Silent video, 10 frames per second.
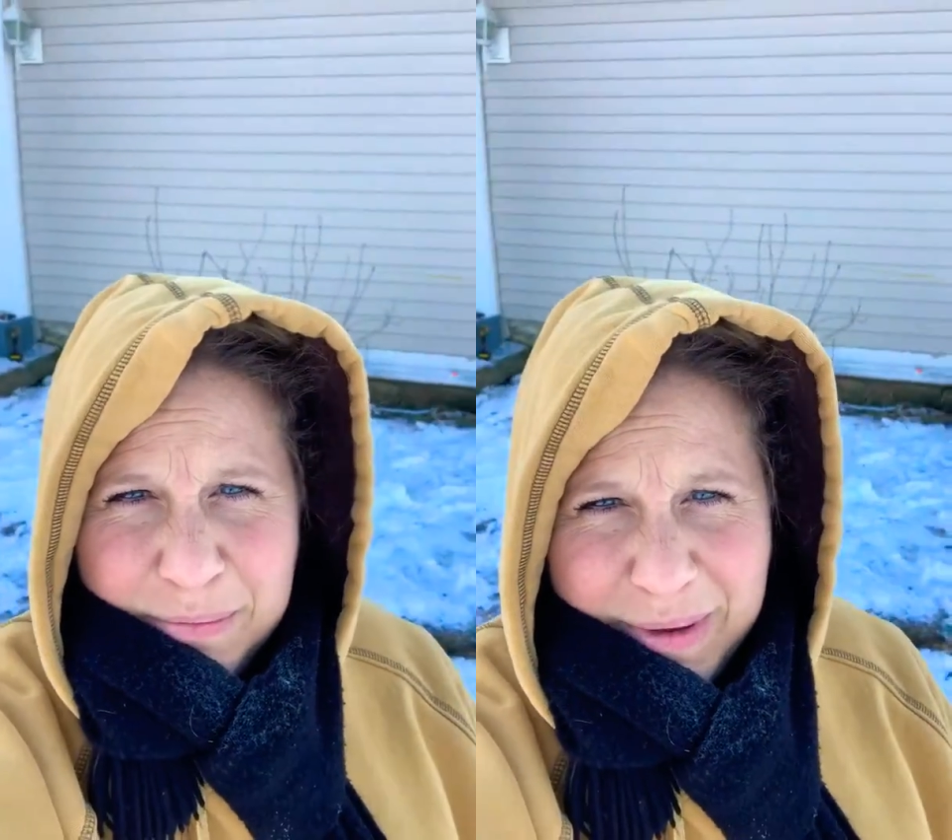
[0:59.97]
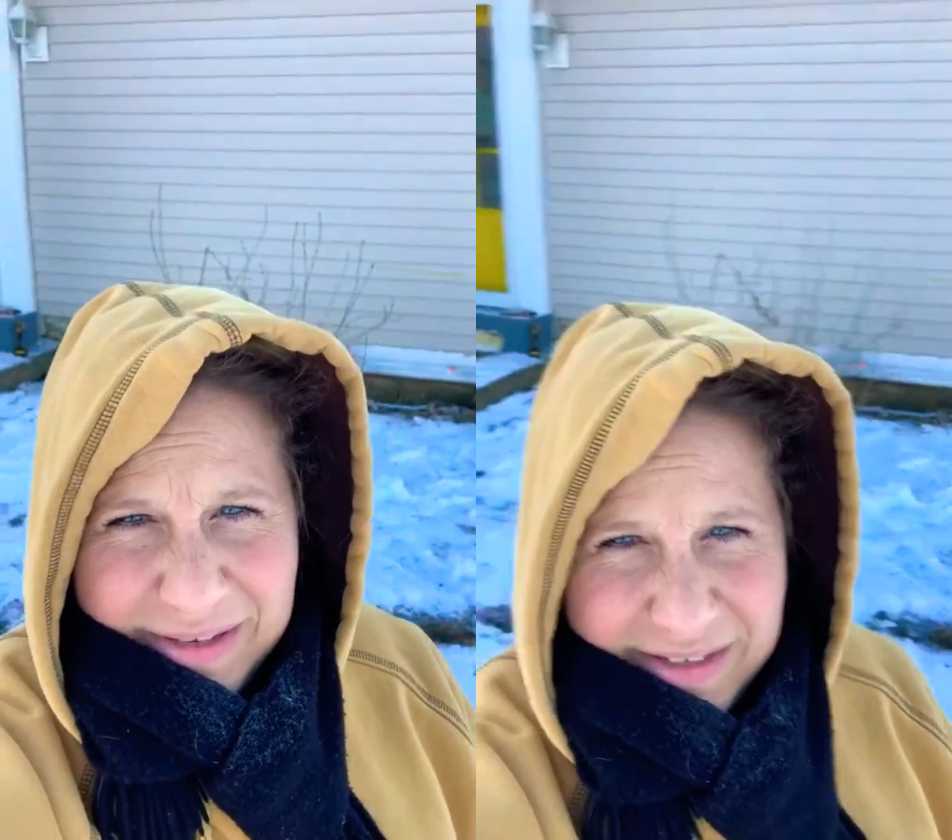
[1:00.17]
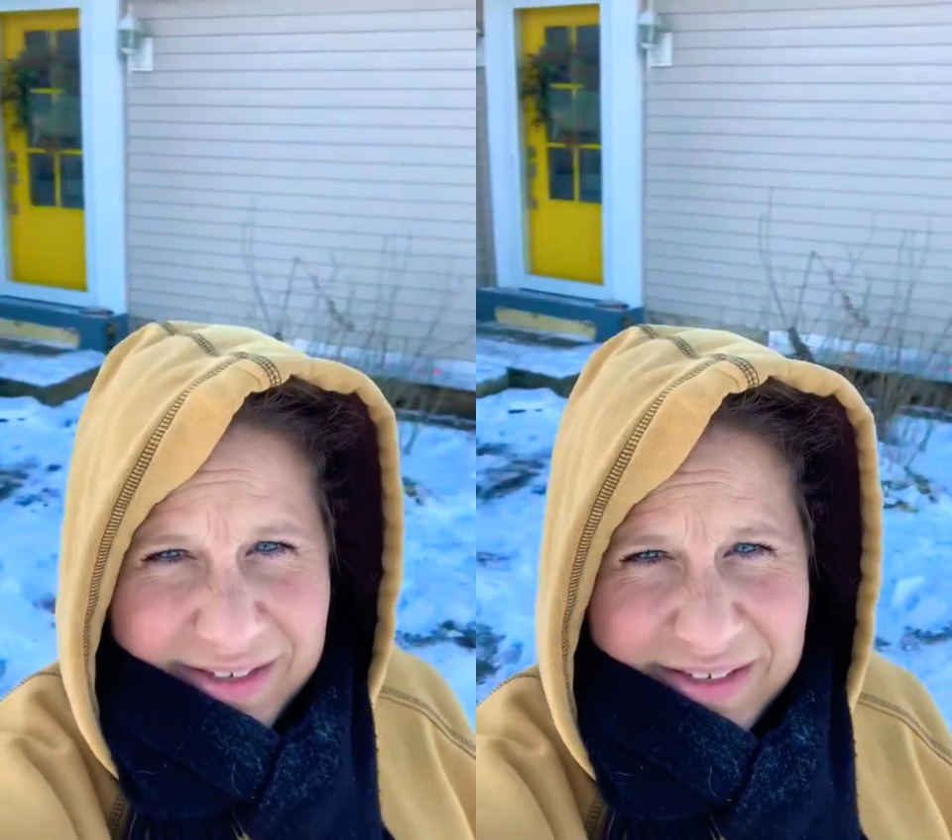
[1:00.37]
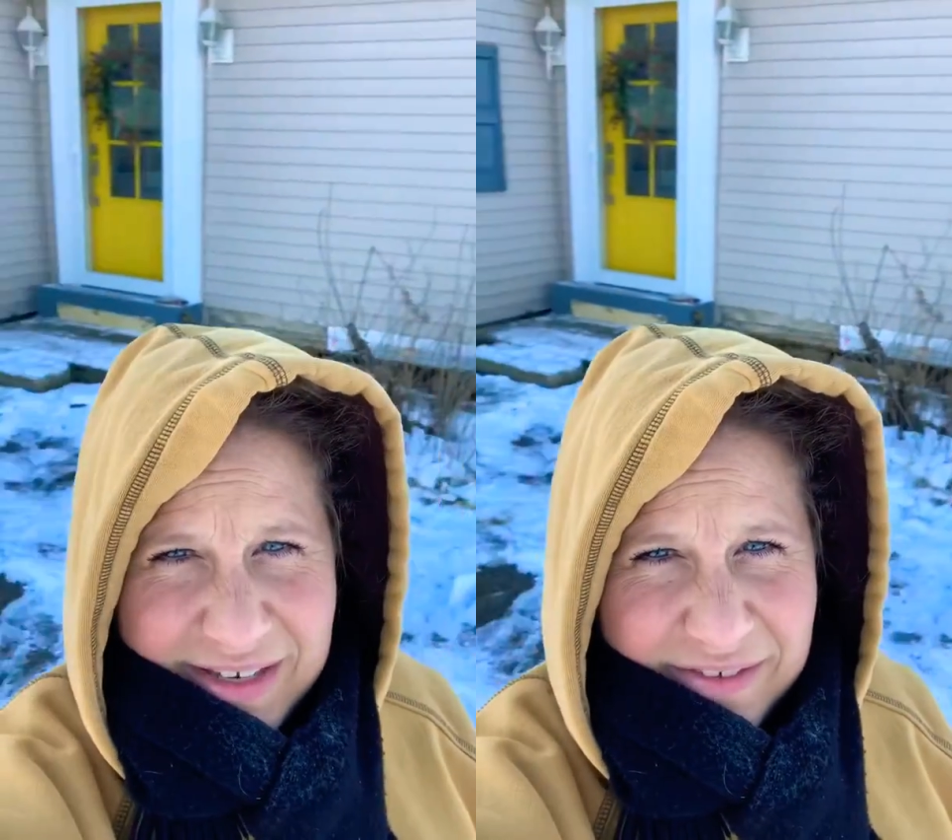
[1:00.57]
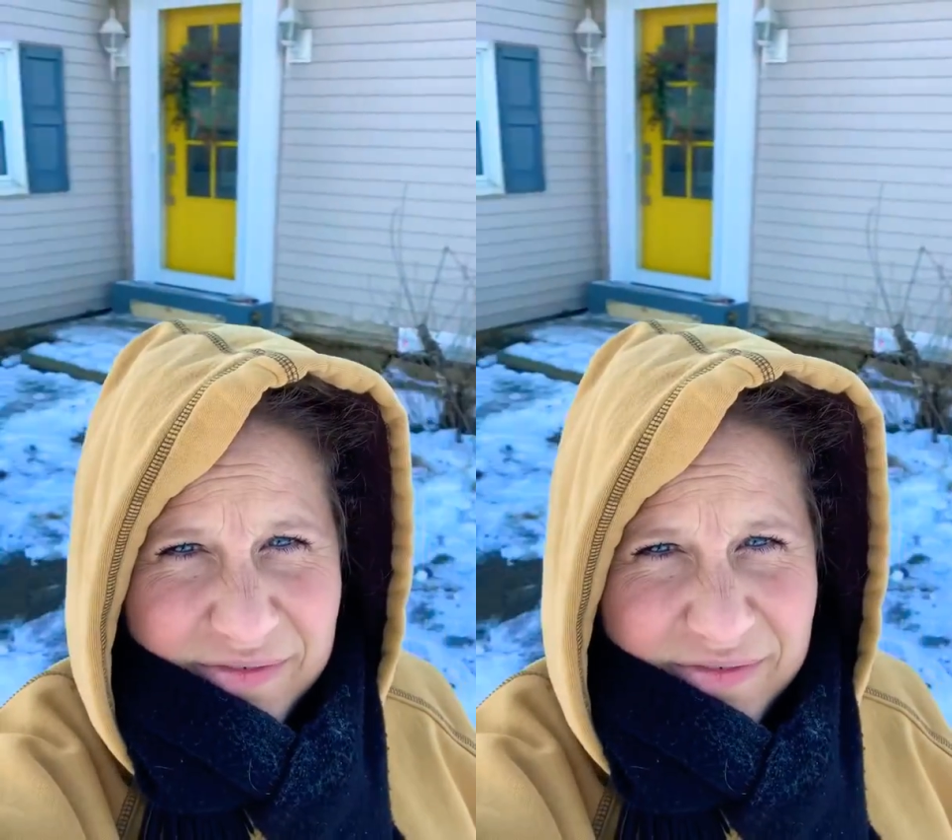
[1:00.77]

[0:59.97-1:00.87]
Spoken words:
by 16